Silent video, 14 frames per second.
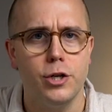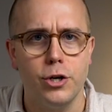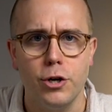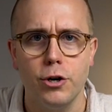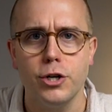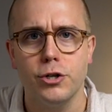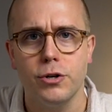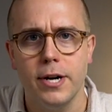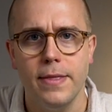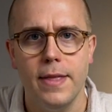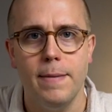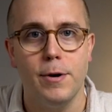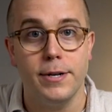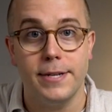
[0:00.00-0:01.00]
you're nurturing
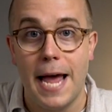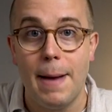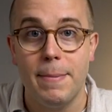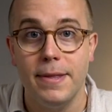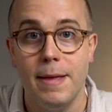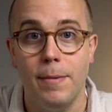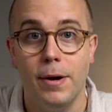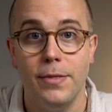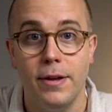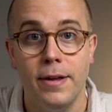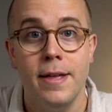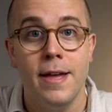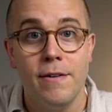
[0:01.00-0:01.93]
them, you're tapping them on the